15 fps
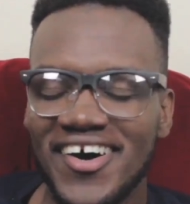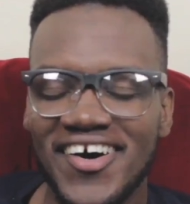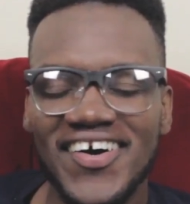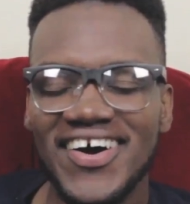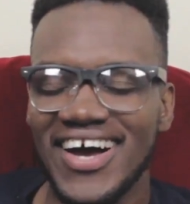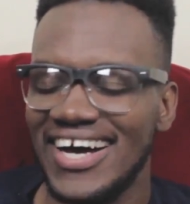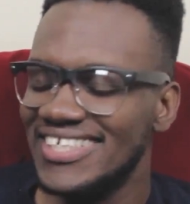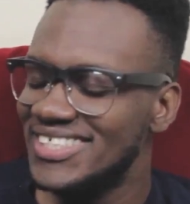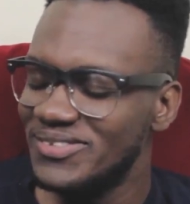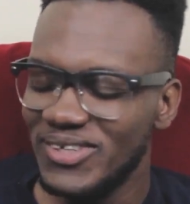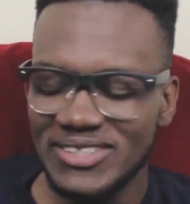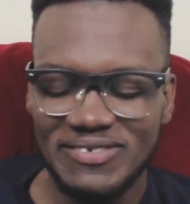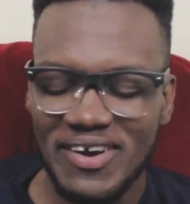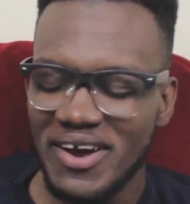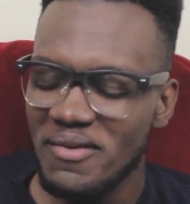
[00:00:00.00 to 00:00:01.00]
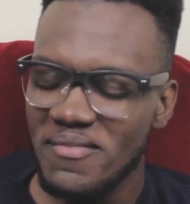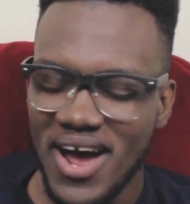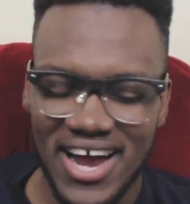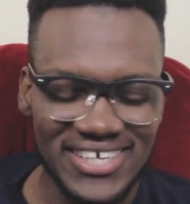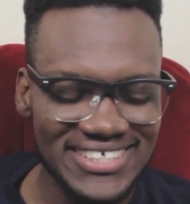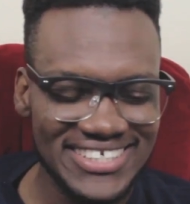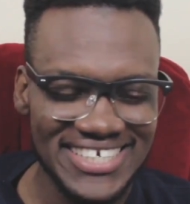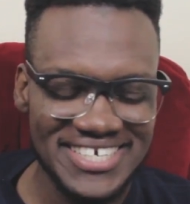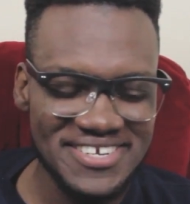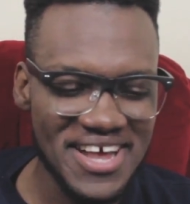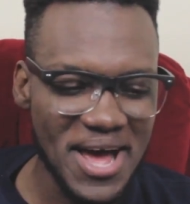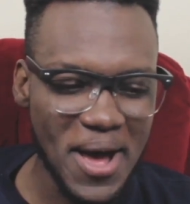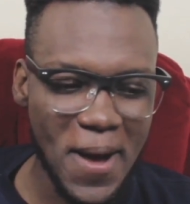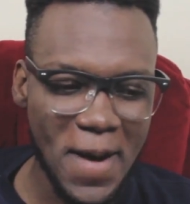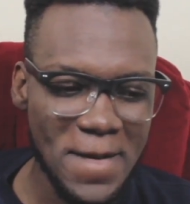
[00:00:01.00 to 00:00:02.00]
Oh gosh, it was very embarrassing.
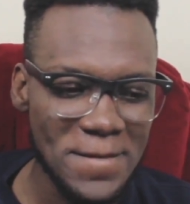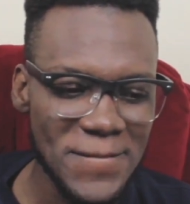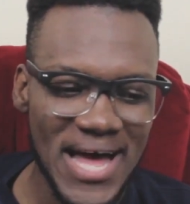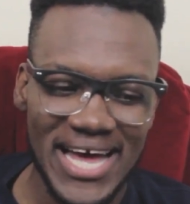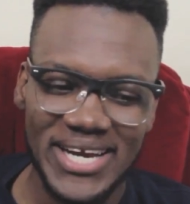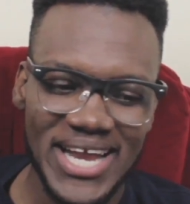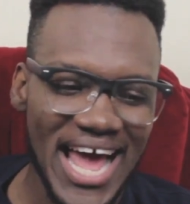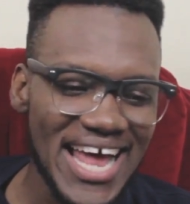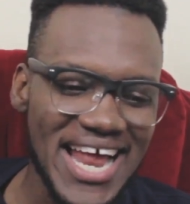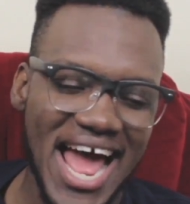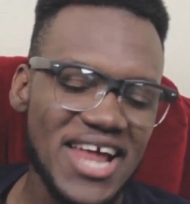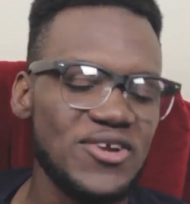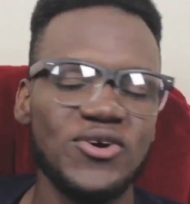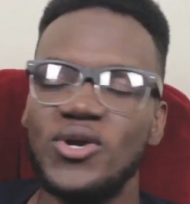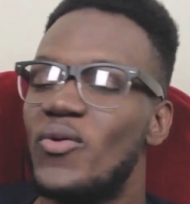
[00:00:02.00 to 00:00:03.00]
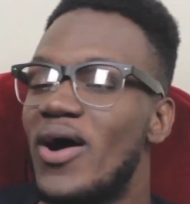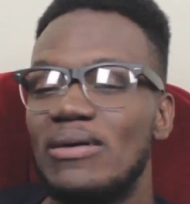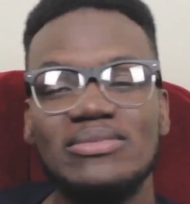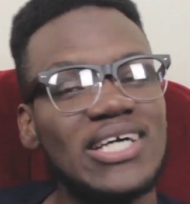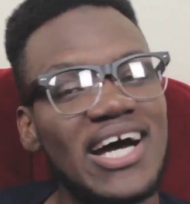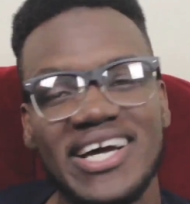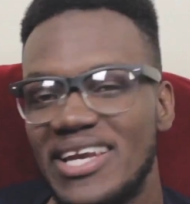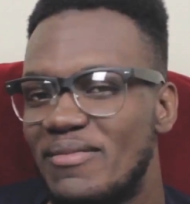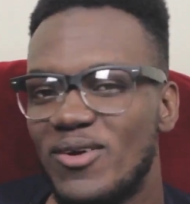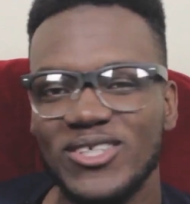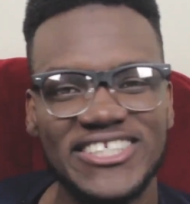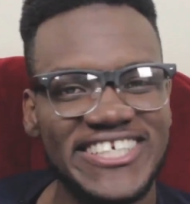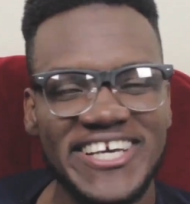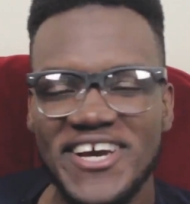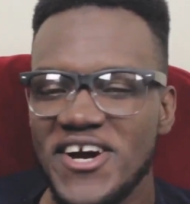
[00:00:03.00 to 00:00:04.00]
I don't know why I'm talking
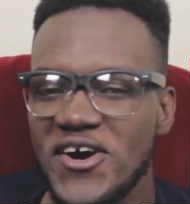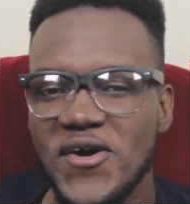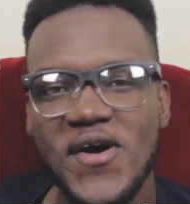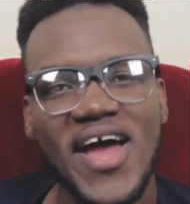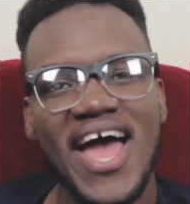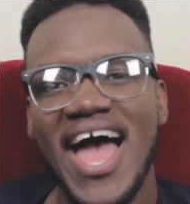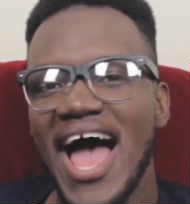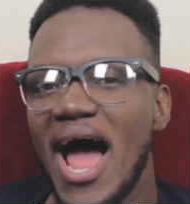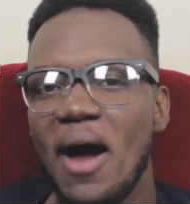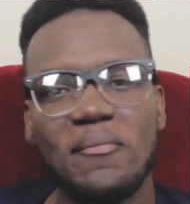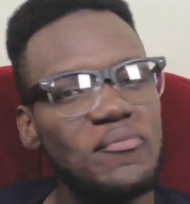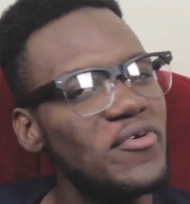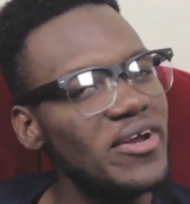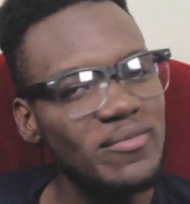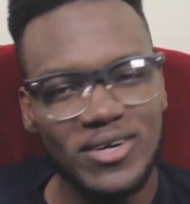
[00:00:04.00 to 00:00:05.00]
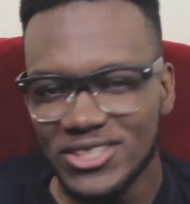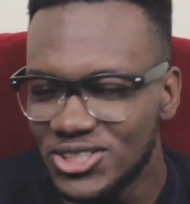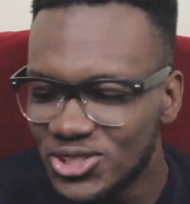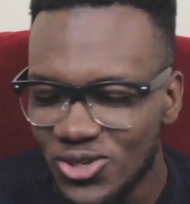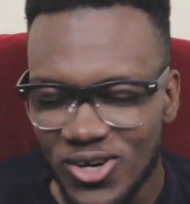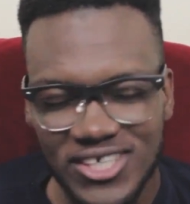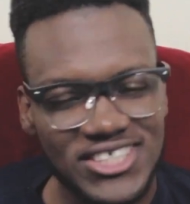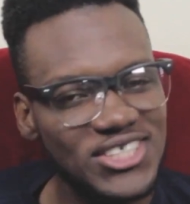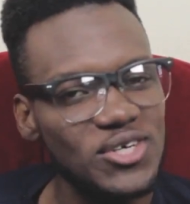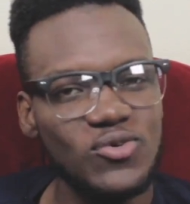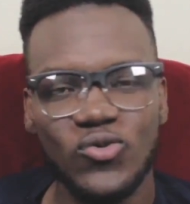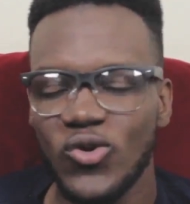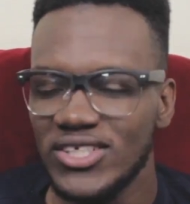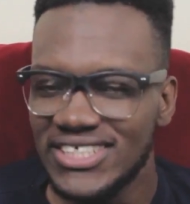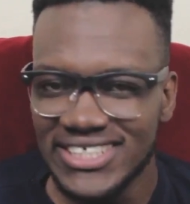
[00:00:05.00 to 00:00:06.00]
about it here. I'm pretty much sure she
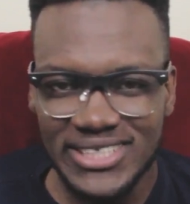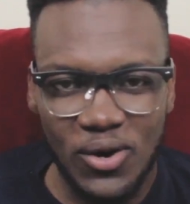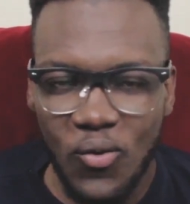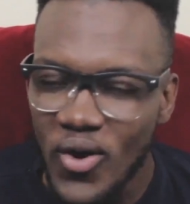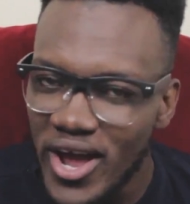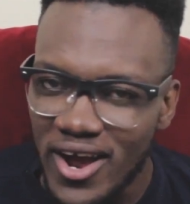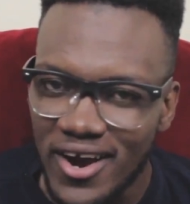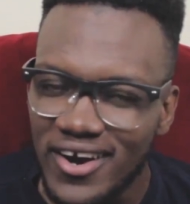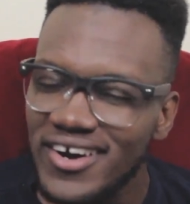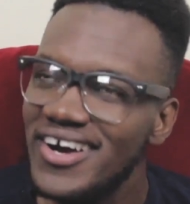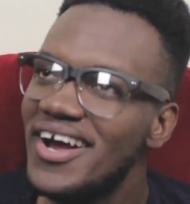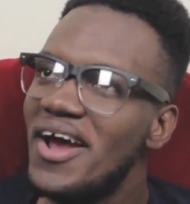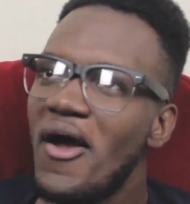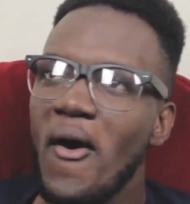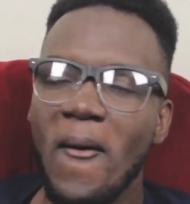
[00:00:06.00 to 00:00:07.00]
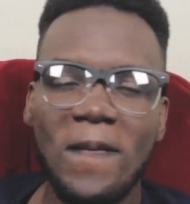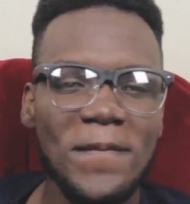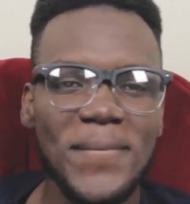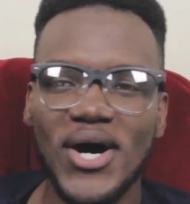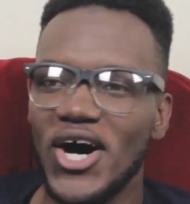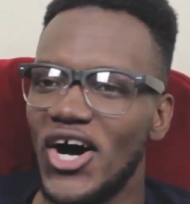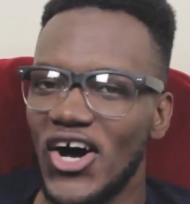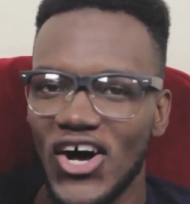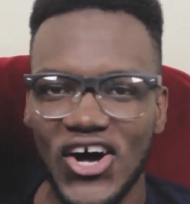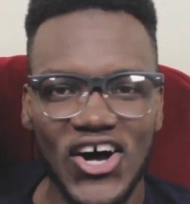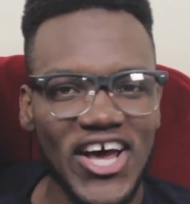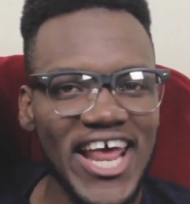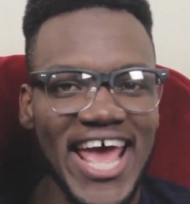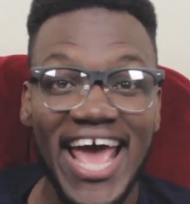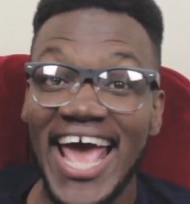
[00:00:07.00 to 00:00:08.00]
wasn't aware,
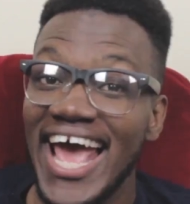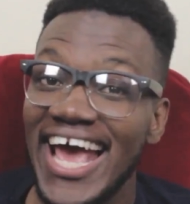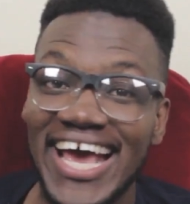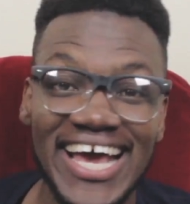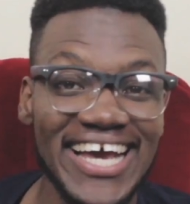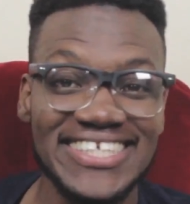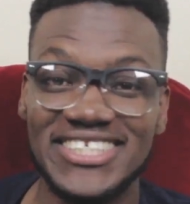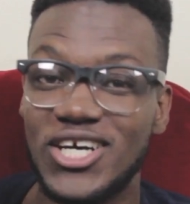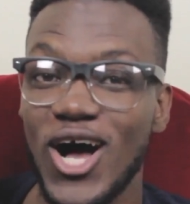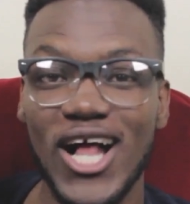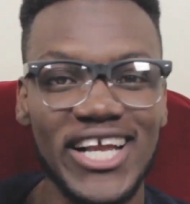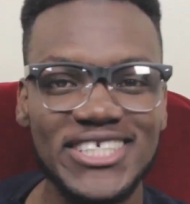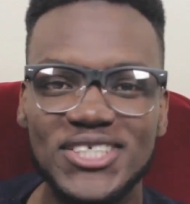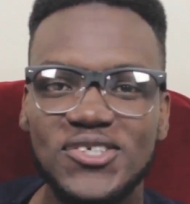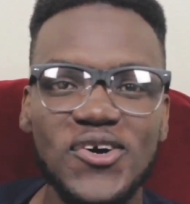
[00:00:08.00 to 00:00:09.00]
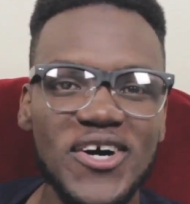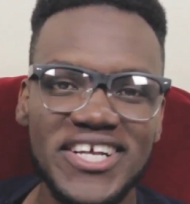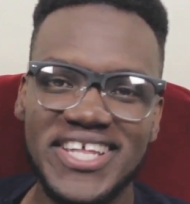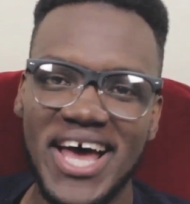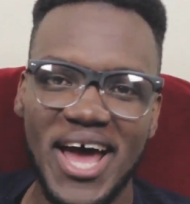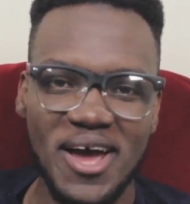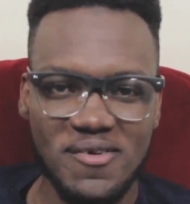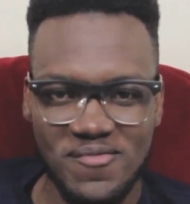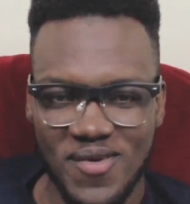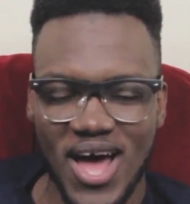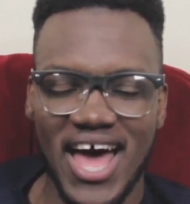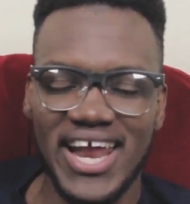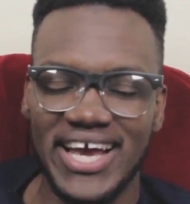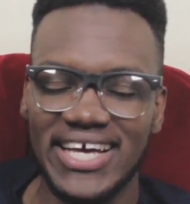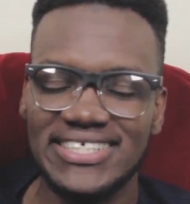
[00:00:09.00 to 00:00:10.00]
but hey, it's called a story time,
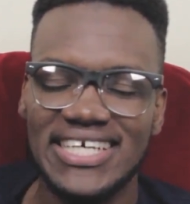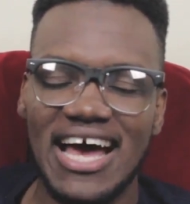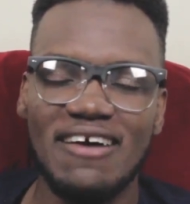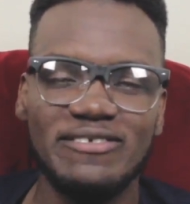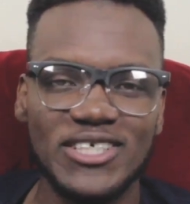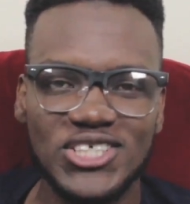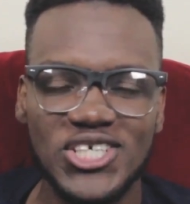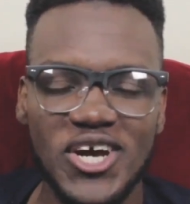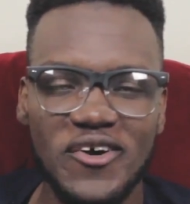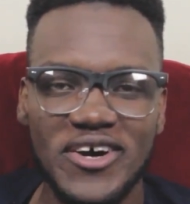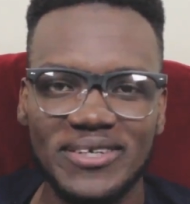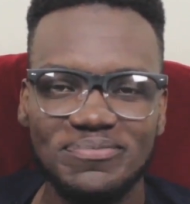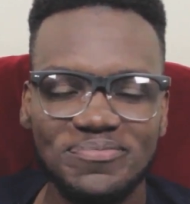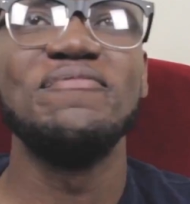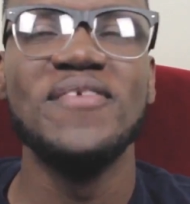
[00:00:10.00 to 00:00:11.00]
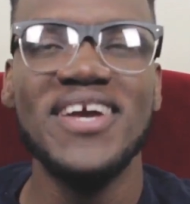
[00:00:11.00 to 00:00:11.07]
and I guess I have to share it.